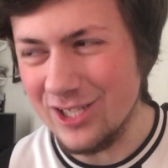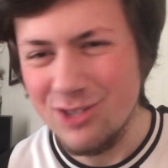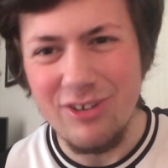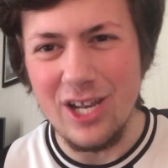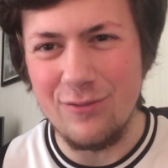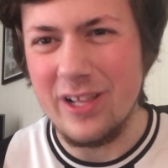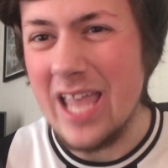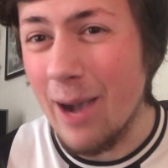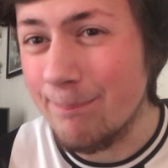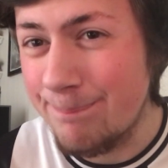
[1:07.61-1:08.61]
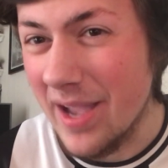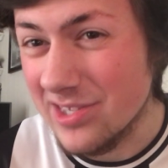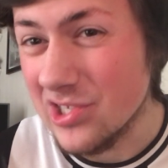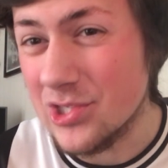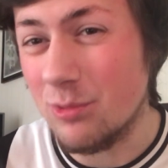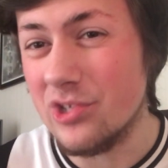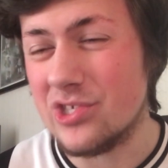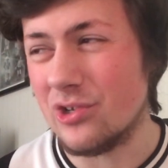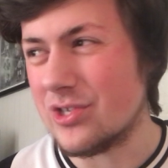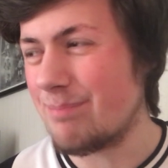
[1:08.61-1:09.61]
You really think they have better squads
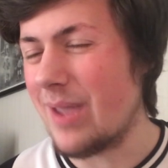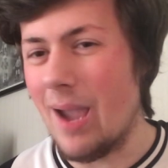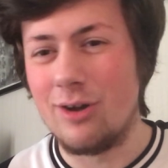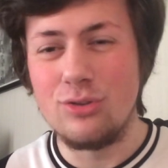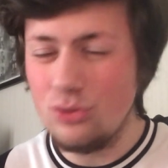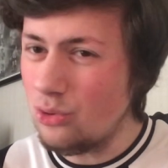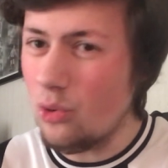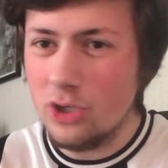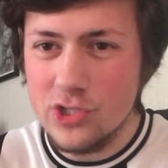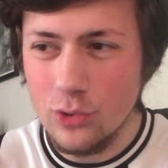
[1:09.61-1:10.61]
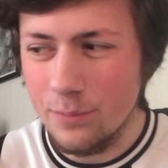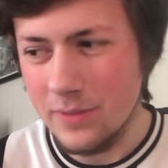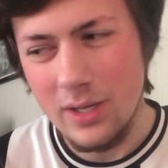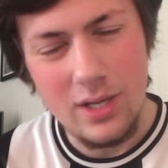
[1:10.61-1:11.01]
than us on paper? No, they don't.